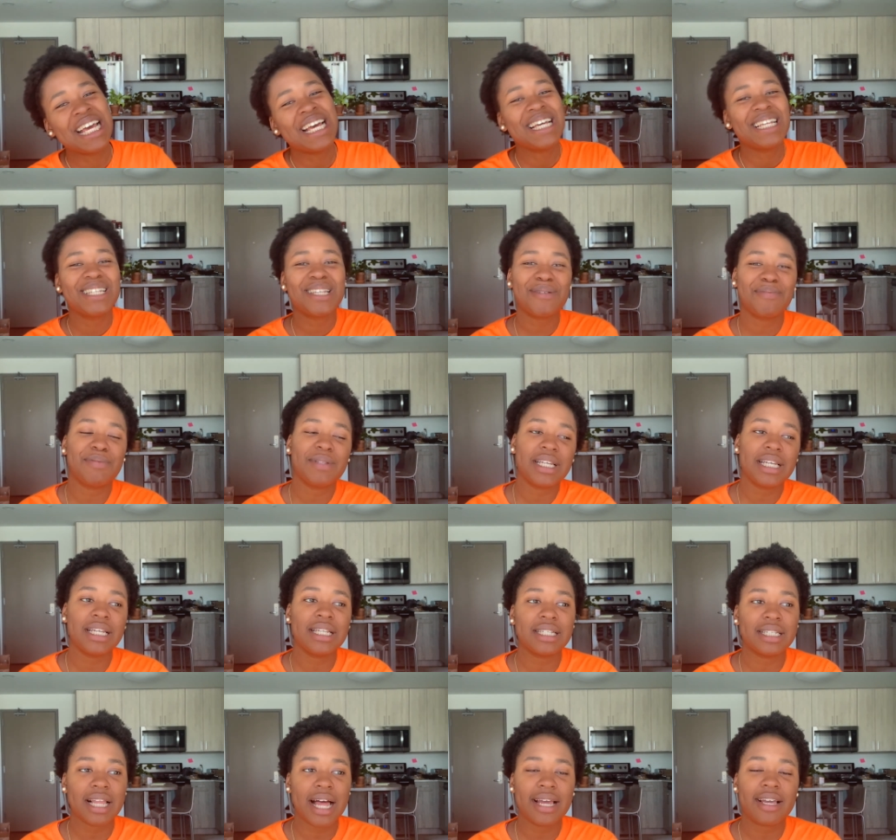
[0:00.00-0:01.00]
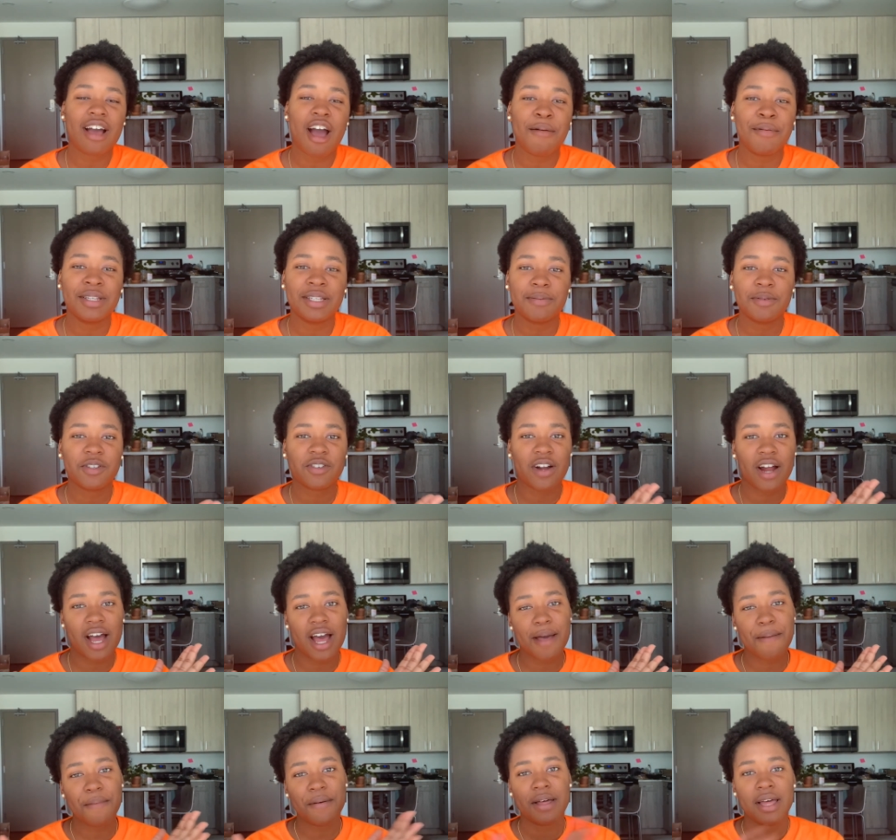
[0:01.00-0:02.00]
So please like, comment,
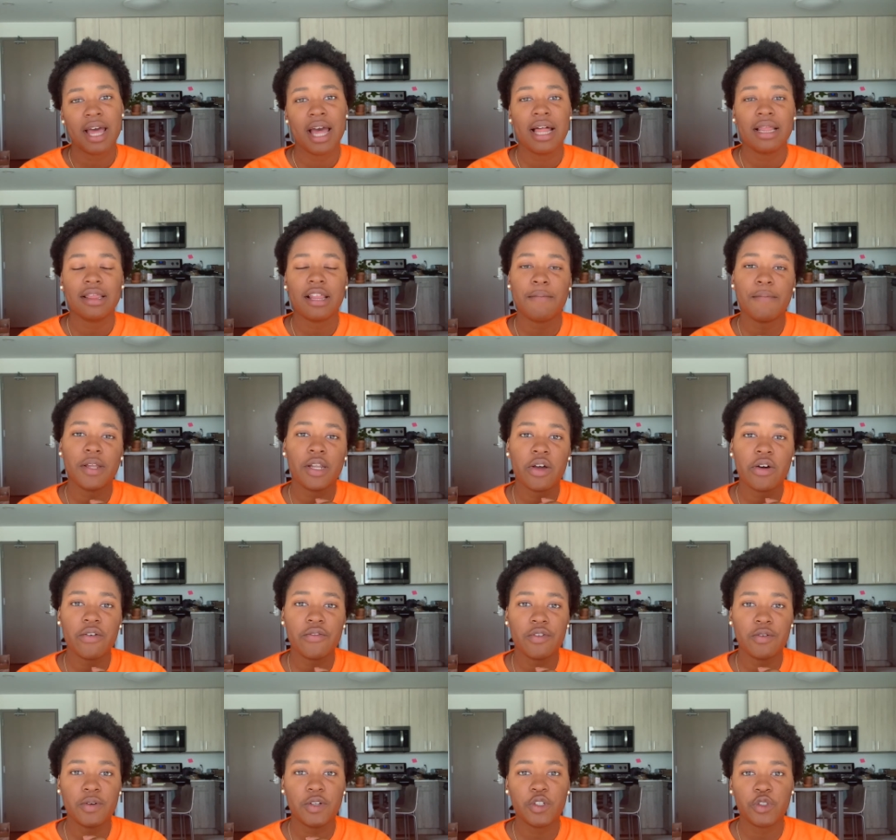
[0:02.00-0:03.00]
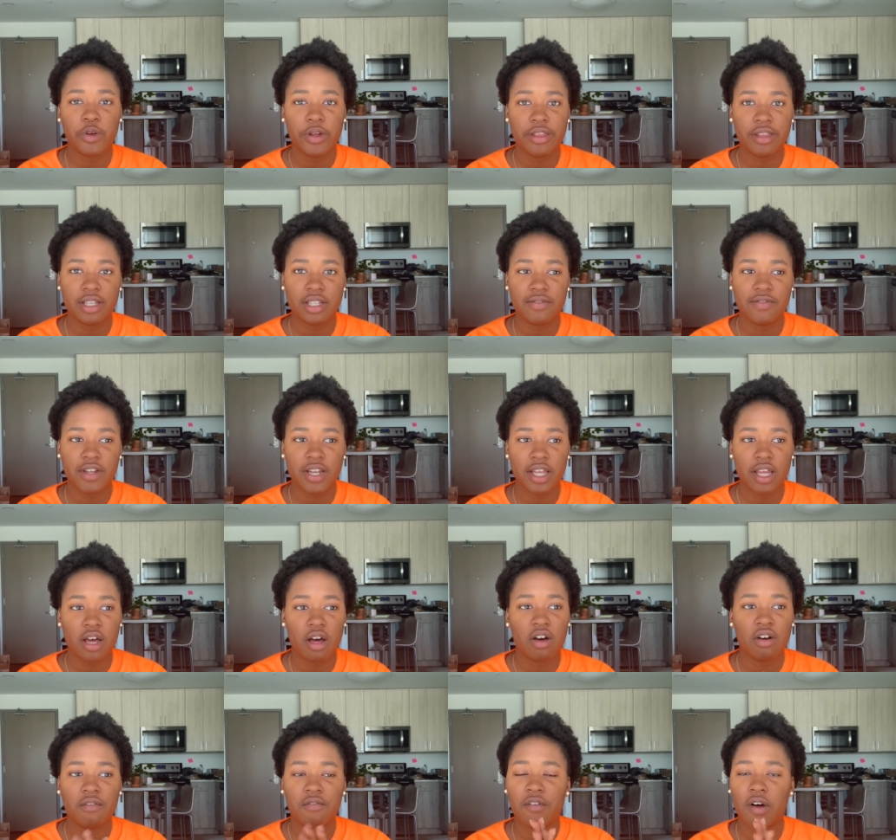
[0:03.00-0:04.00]
subscribe. Let me know if you enjoyed this
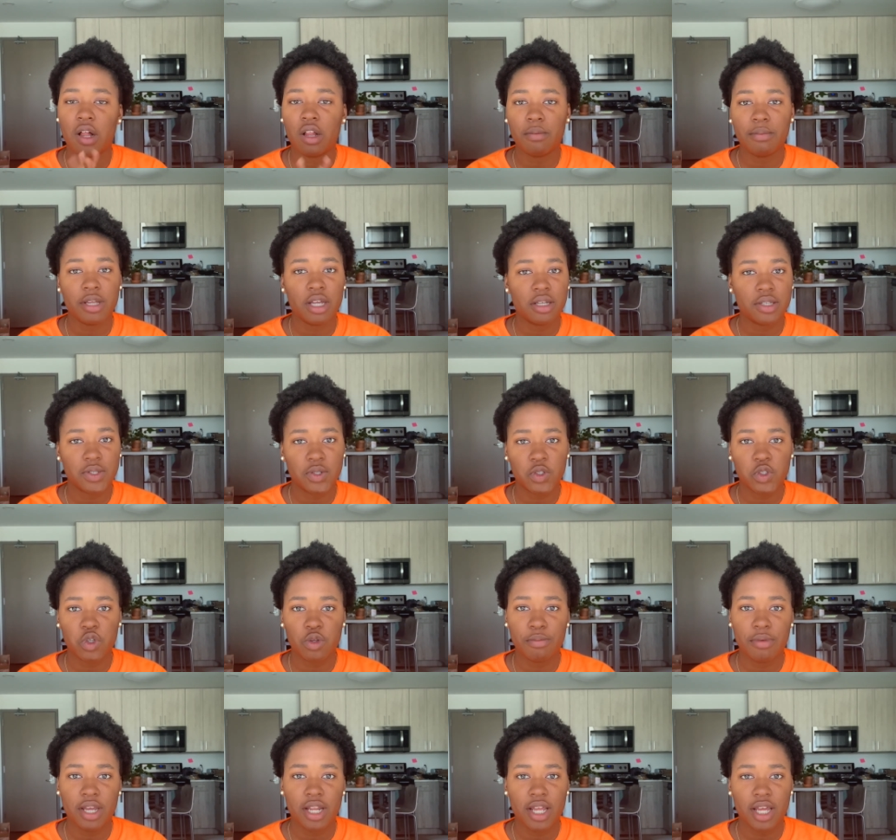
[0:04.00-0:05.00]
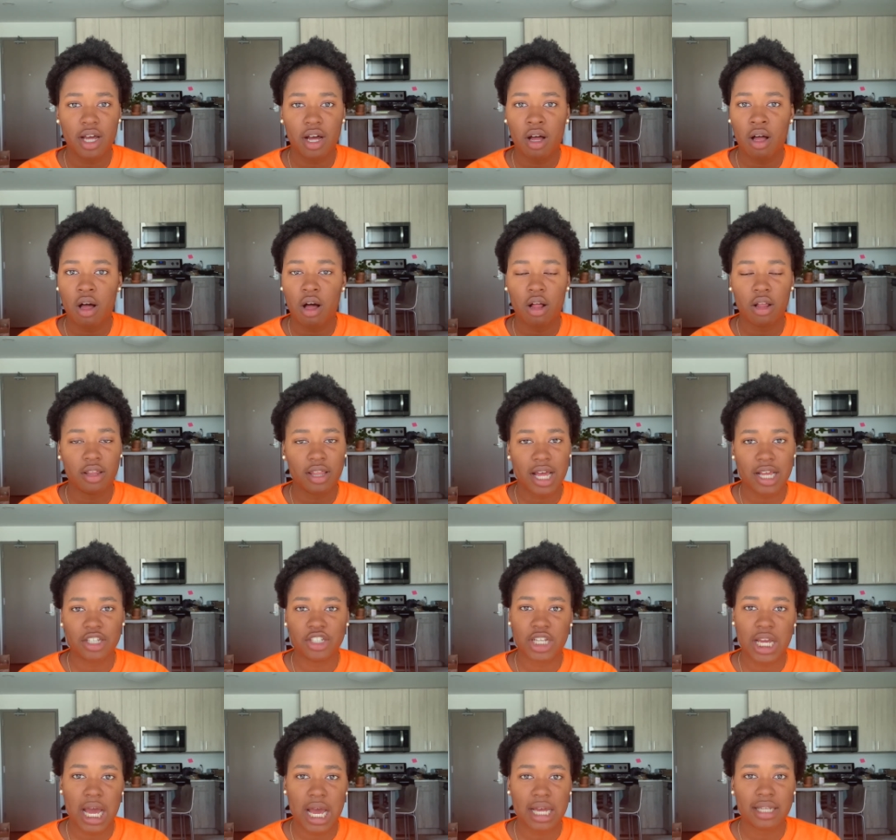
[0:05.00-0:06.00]
video. Follow me on social media, all of that
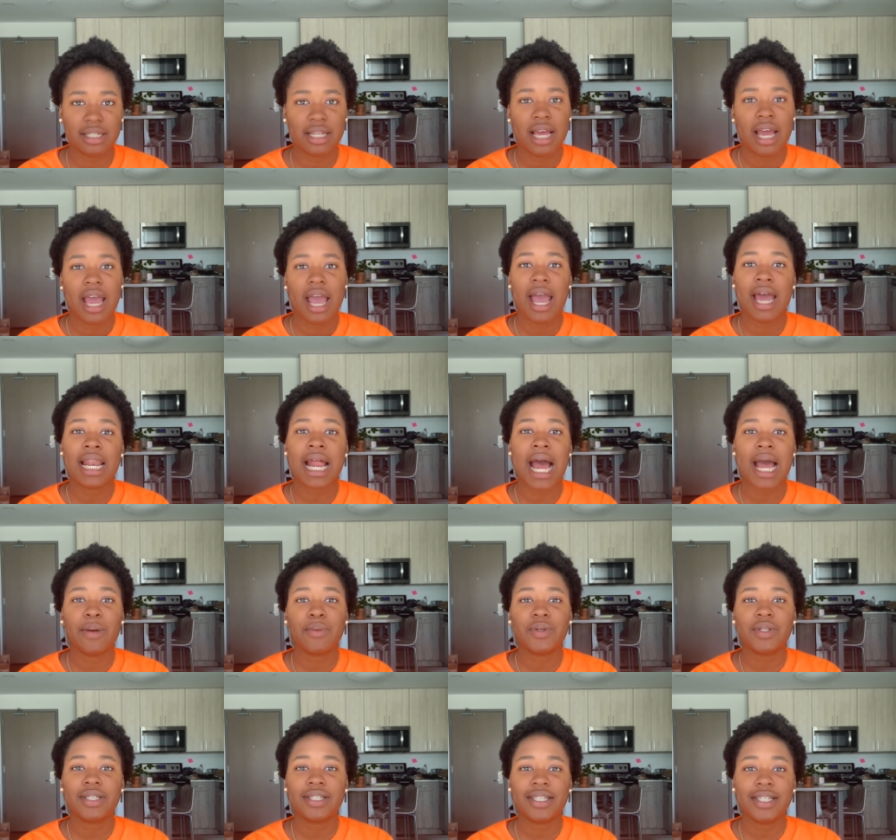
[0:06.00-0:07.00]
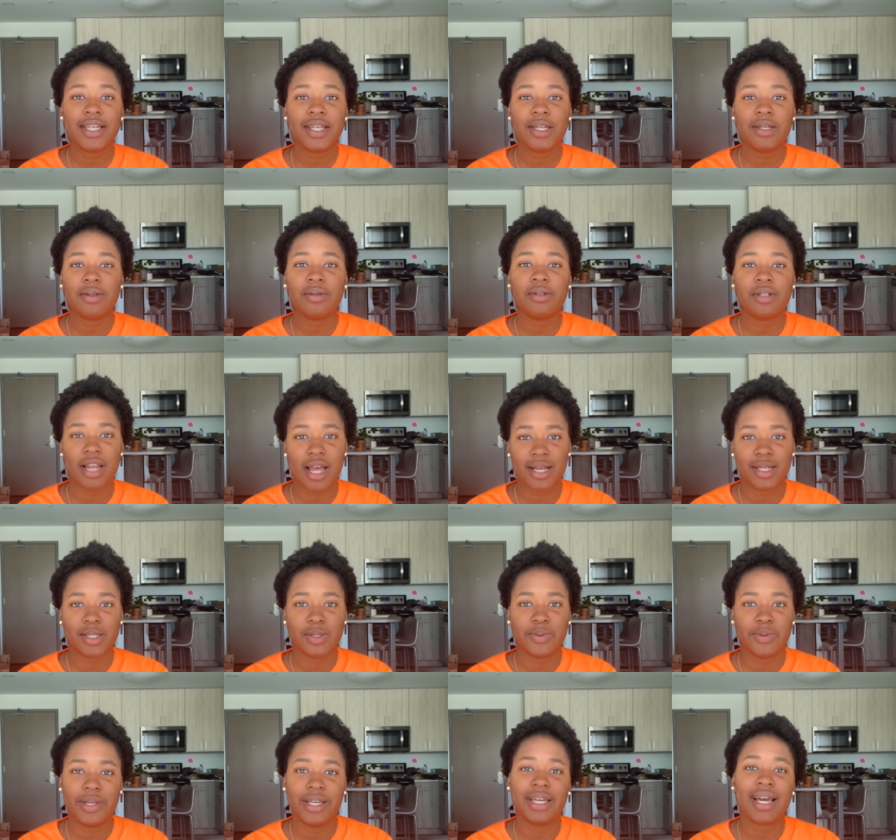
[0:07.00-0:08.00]
jazz. And I will see you next
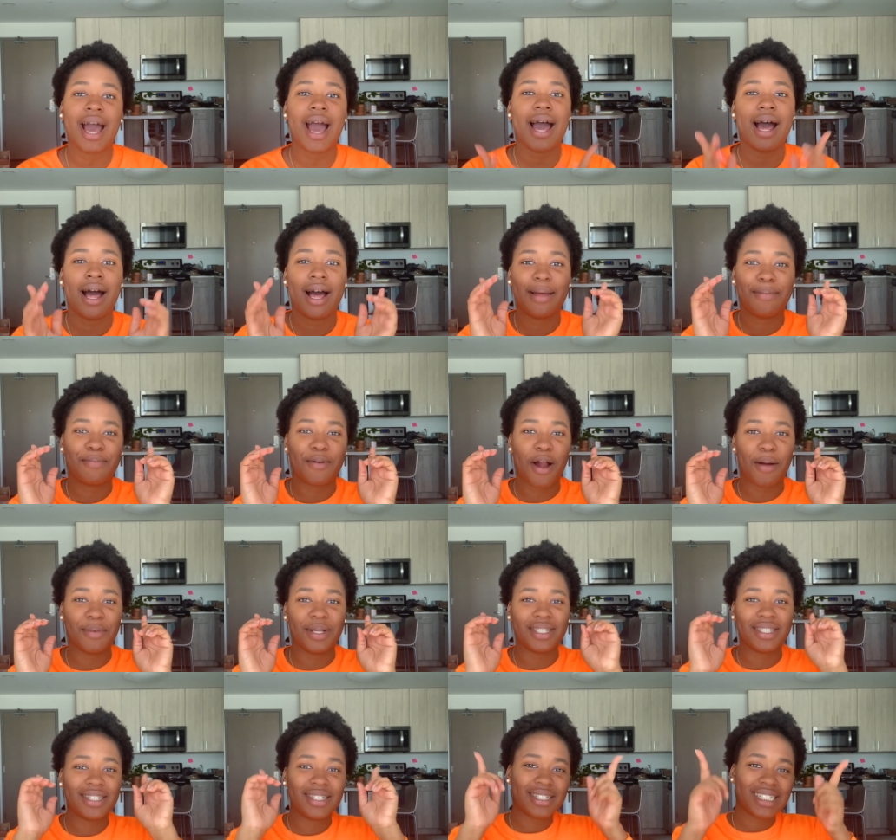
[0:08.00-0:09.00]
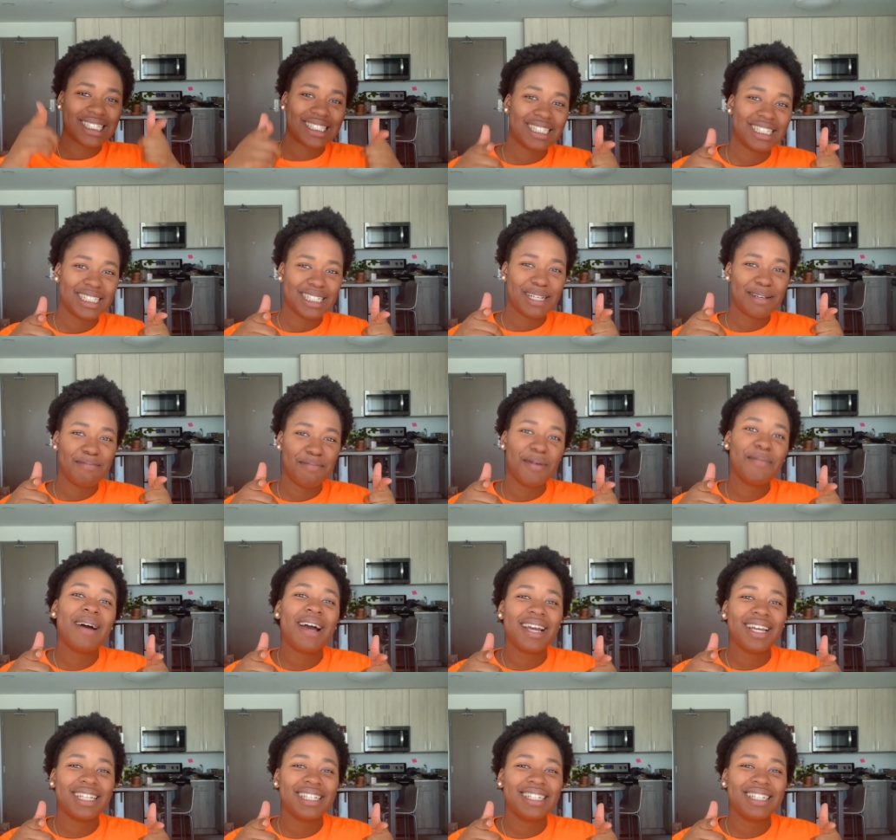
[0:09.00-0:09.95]
week. I promise. Bye-bye.